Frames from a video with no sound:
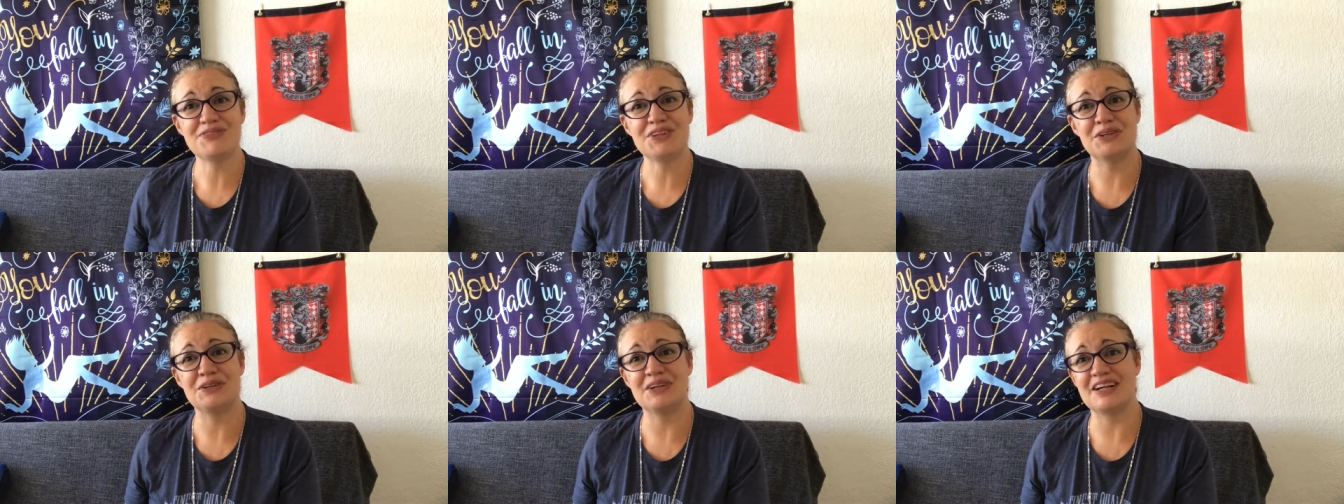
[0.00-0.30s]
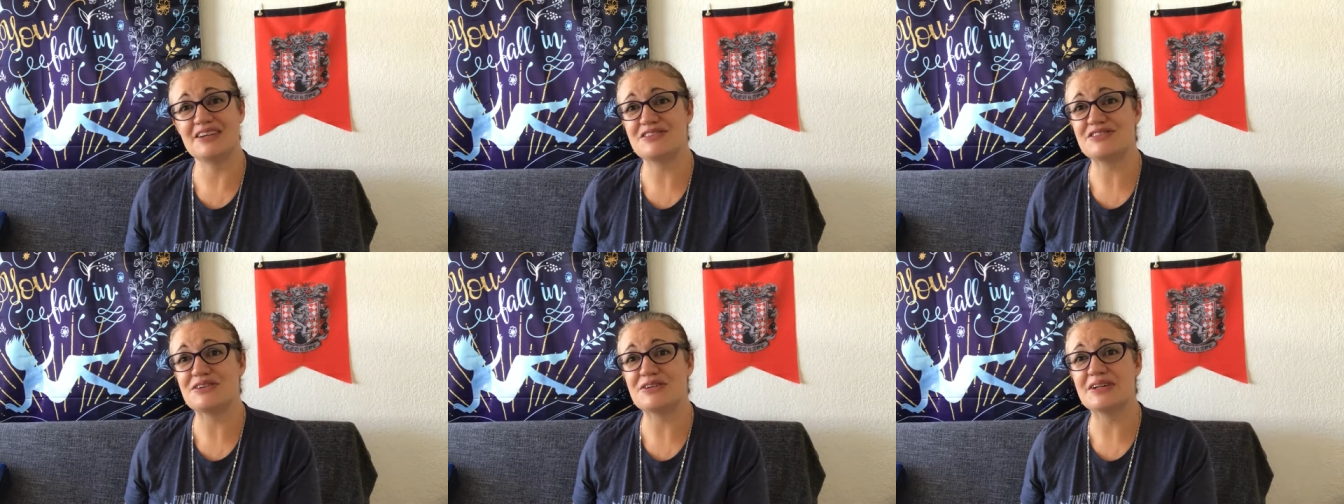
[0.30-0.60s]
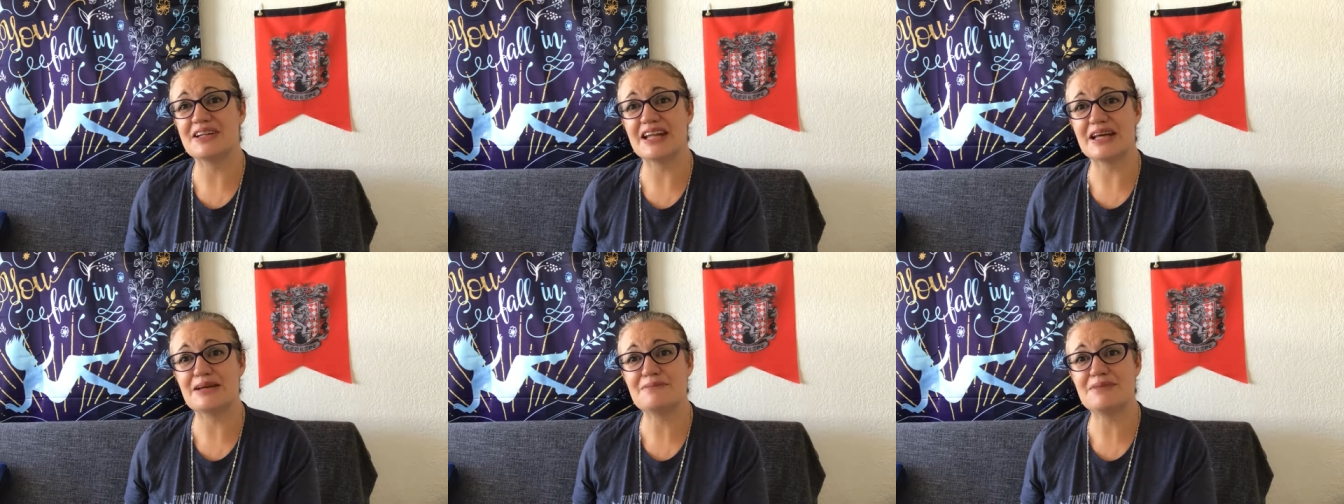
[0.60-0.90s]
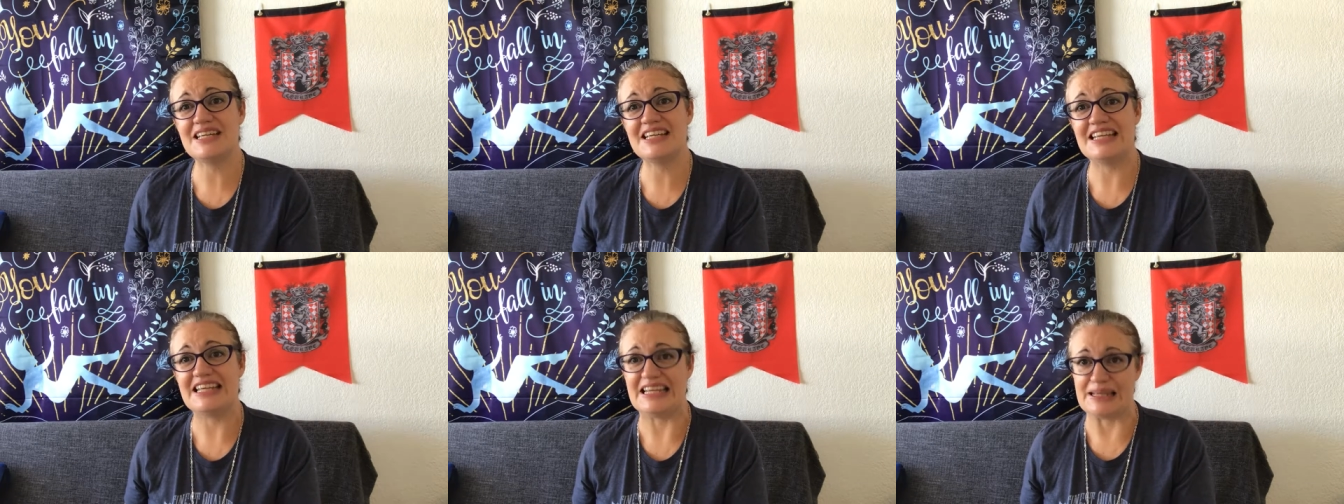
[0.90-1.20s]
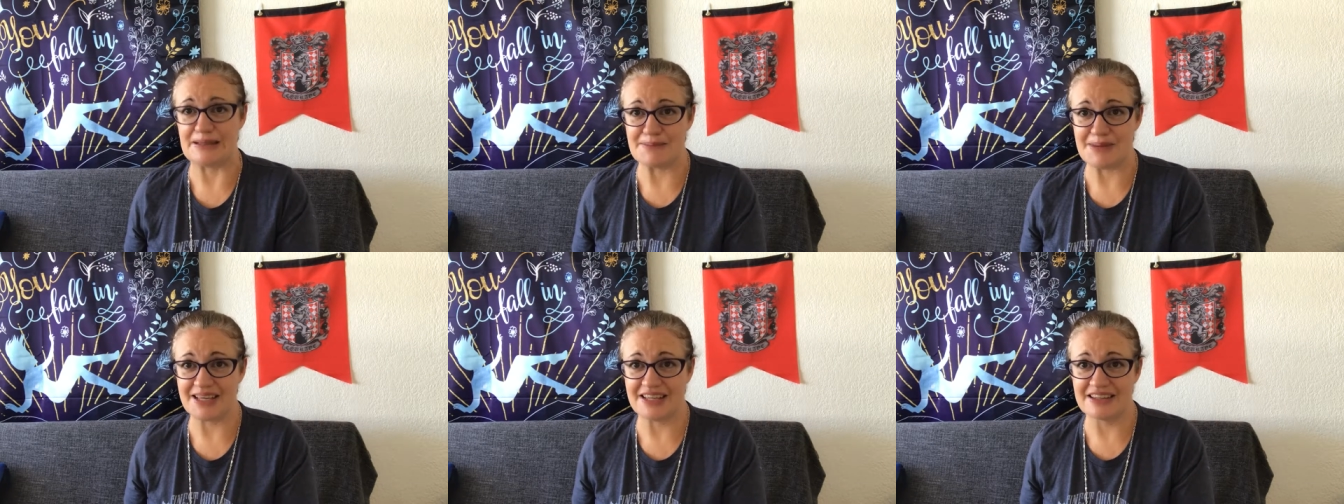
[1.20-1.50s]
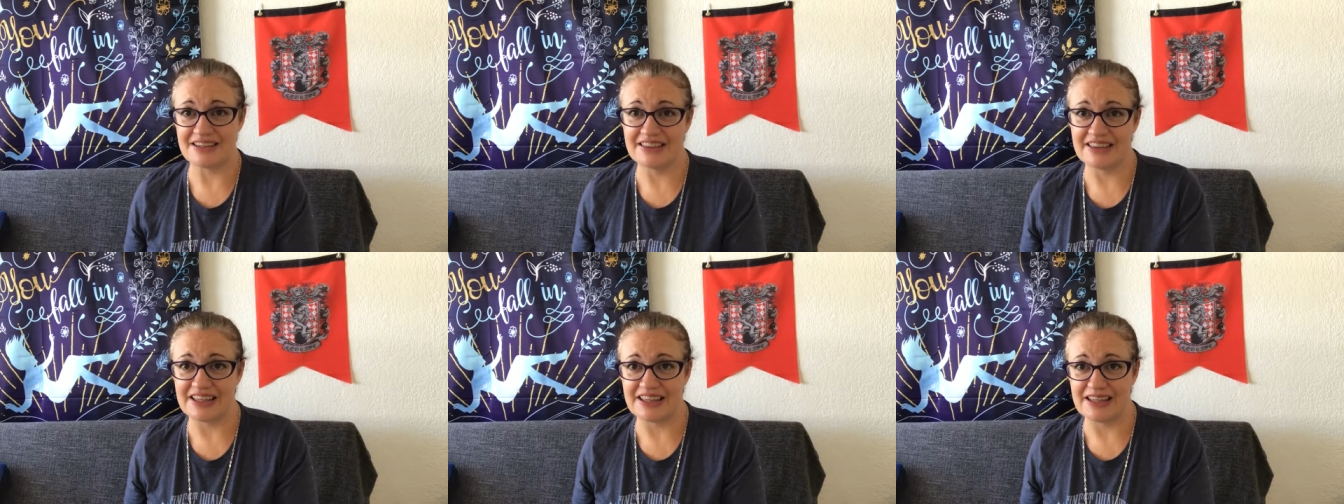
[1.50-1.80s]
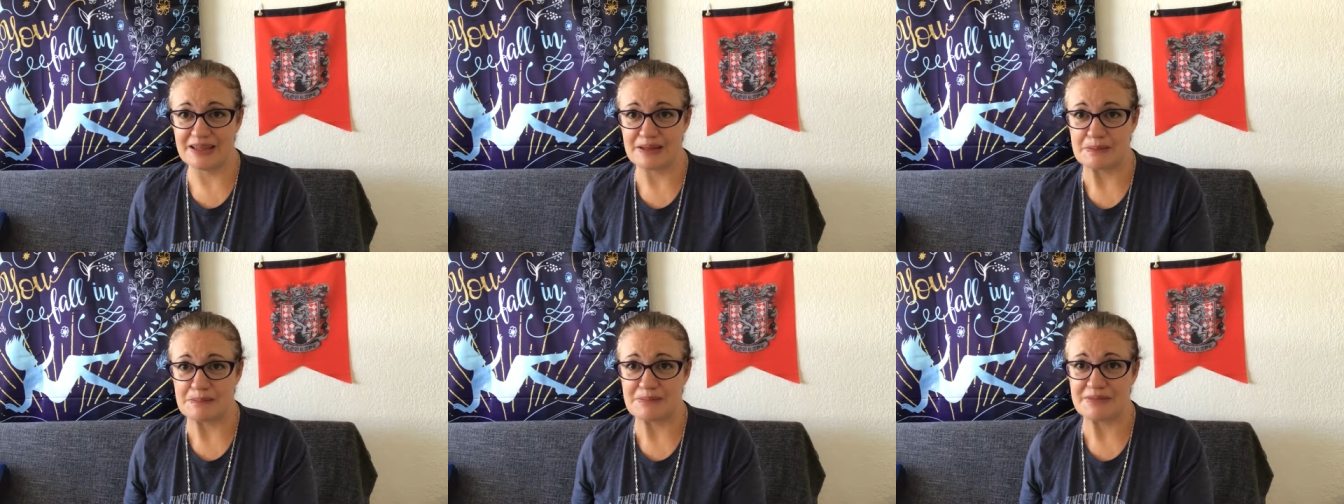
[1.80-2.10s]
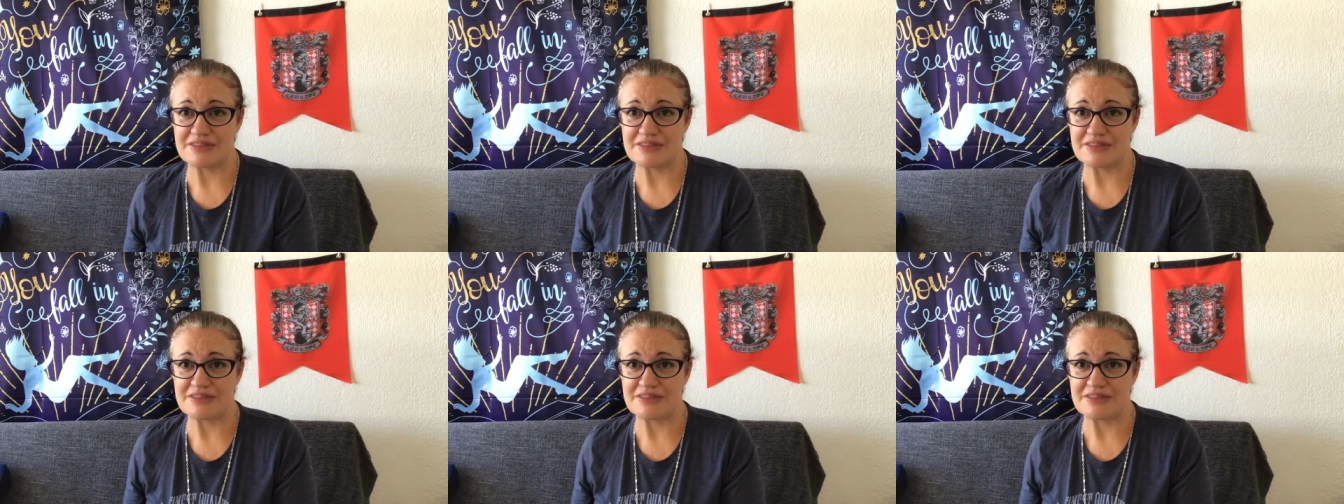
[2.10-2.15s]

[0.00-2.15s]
Okay, so let me email them,